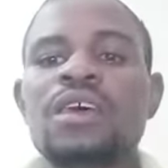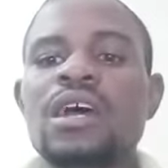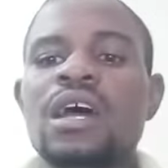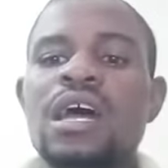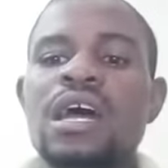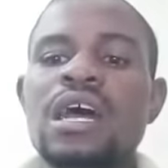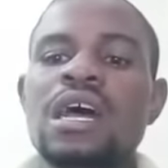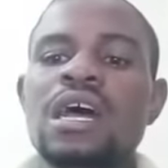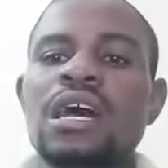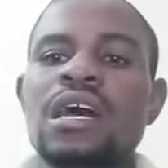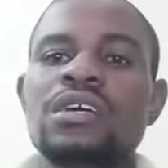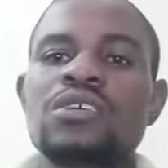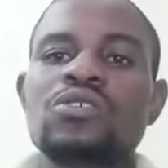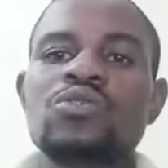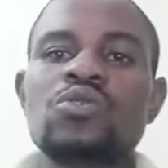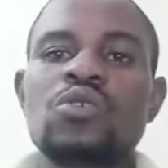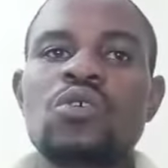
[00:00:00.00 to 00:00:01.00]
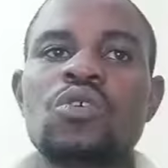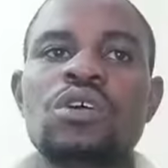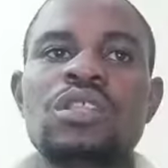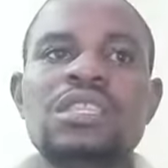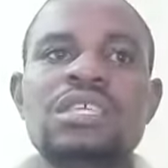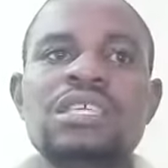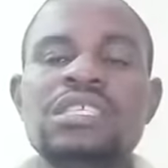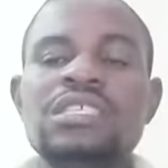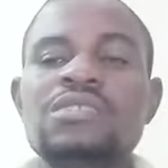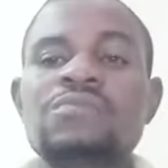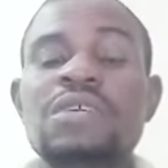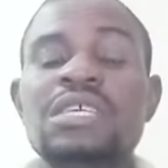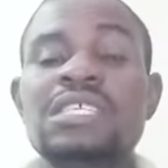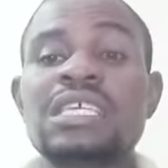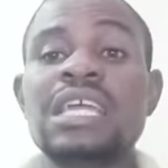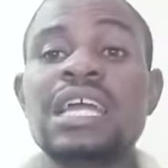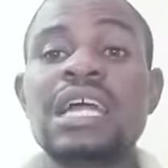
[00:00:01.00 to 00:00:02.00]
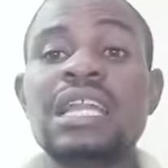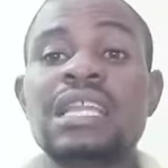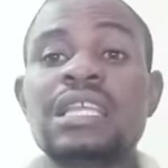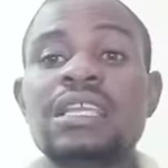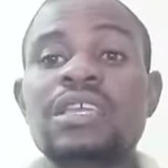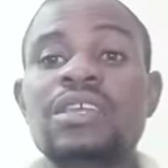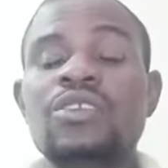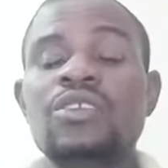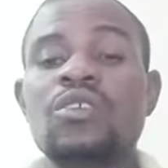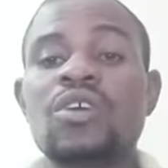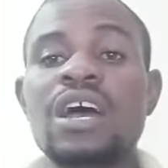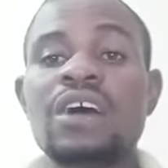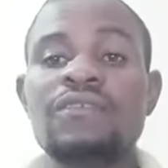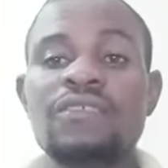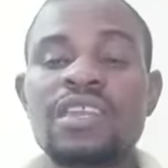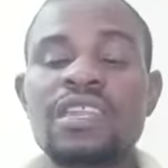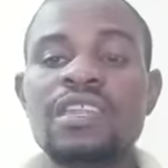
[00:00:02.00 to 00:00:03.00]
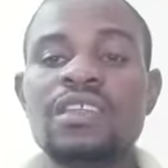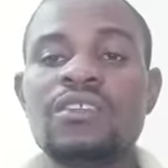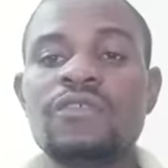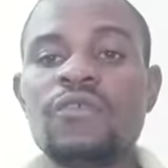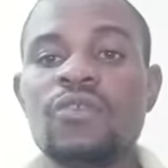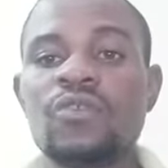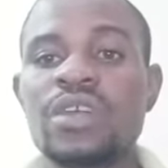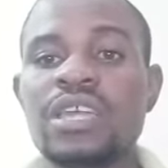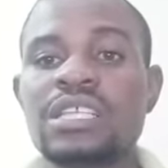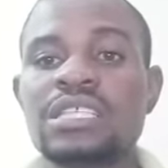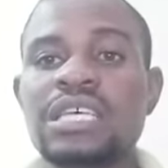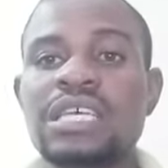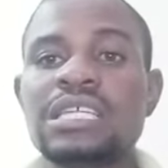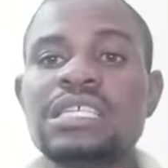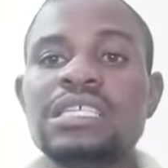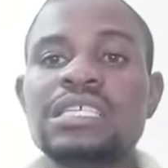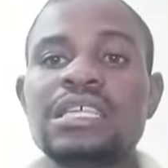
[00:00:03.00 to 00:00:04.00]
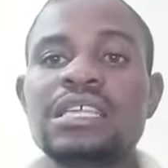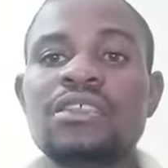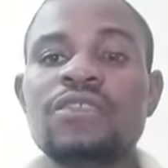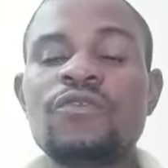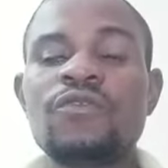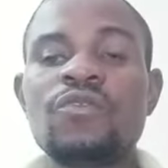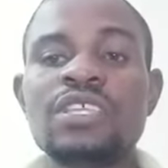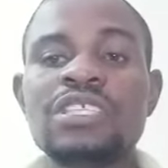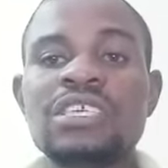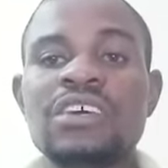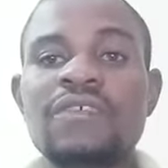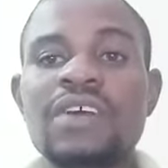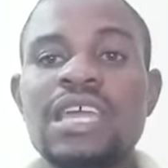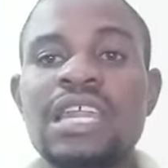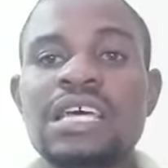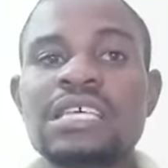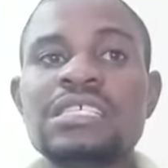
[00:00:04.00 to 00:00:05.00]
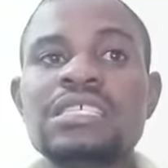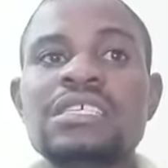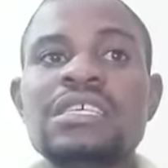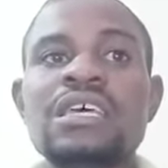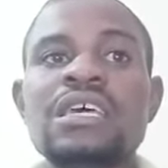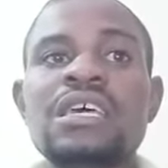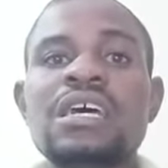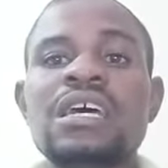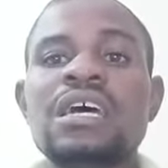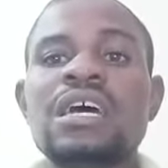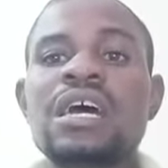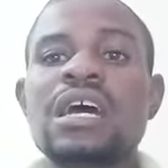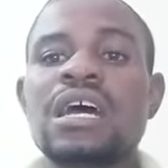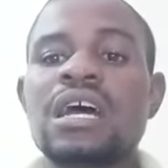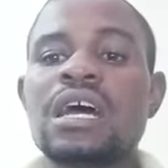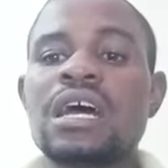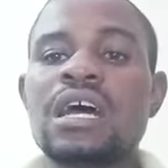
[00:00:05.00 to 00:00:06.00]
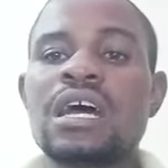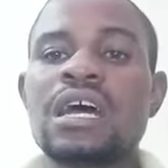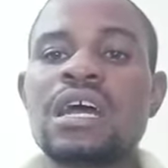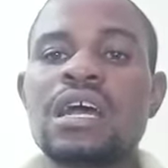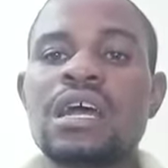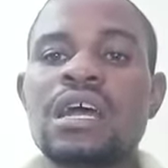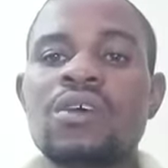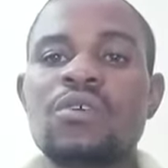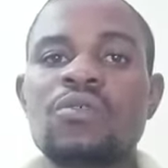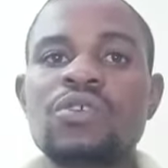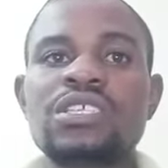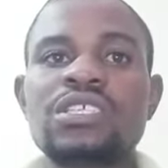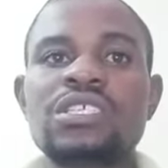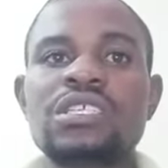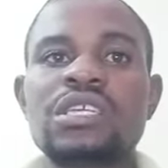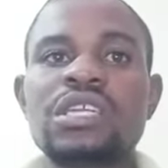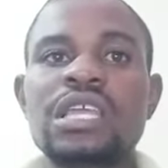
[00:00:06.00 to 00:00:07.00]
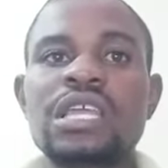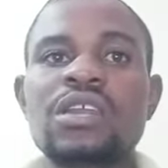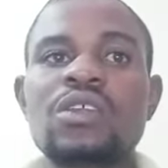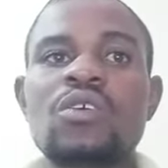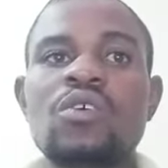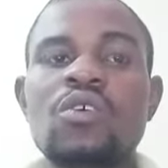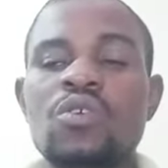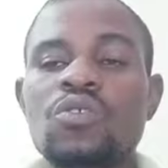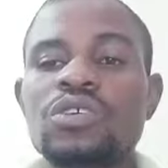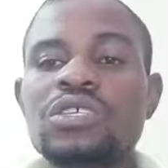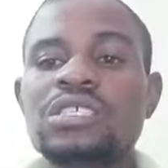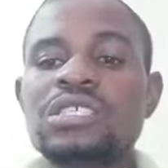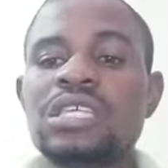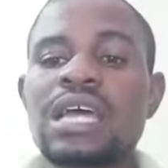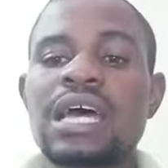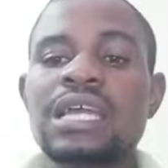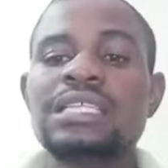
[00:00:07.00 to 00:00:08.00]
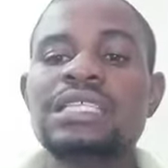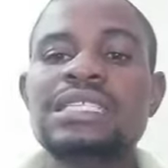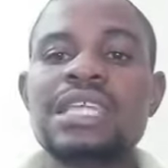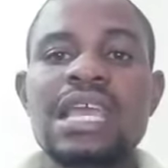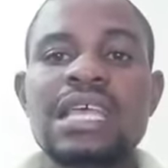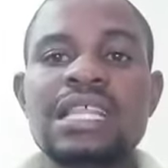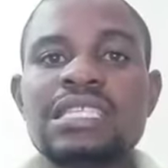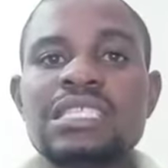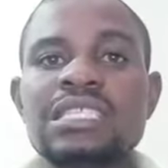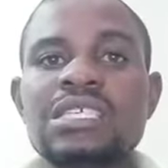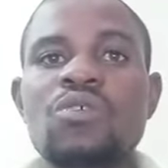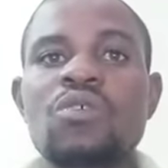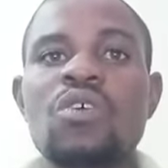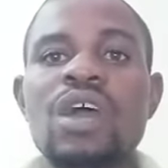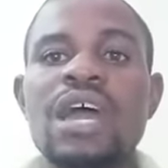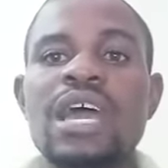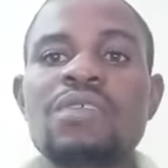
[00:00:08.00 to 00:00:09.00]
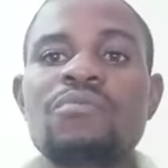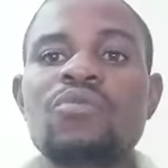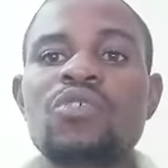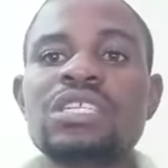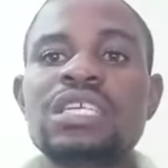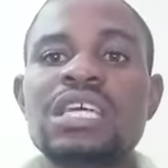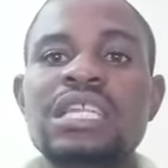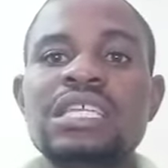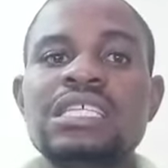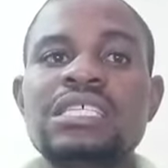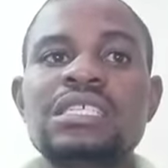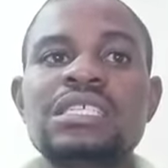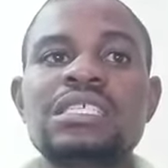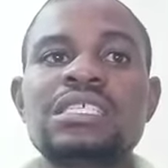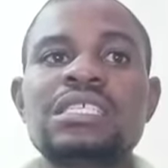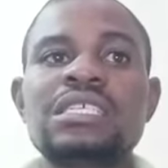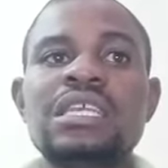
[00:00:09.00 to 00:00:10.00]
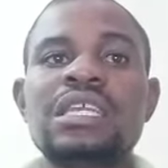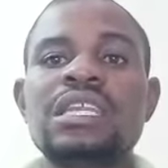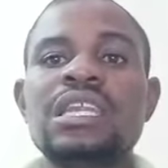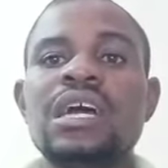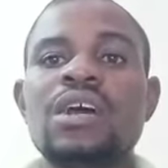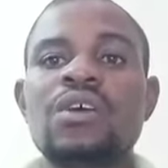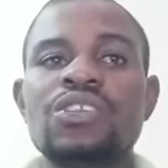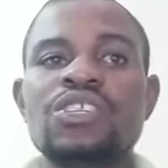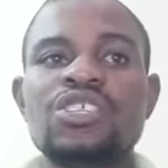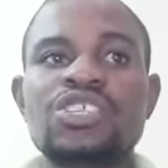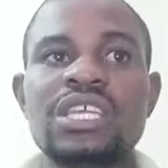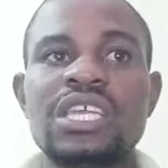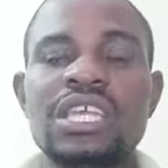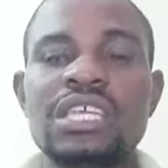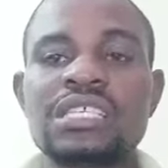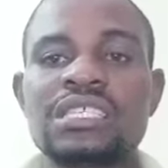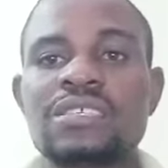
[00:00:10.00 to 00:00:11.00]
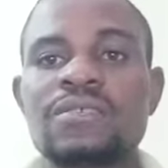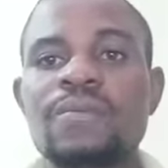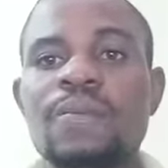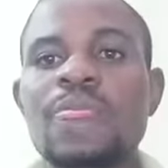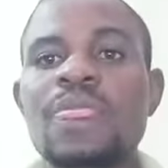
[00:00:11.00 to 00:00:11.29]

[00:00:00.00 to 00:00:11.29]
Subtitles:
So this is basically your avian influenza. It is an influenza virus which can cause deaths or high mortalities in our chickens.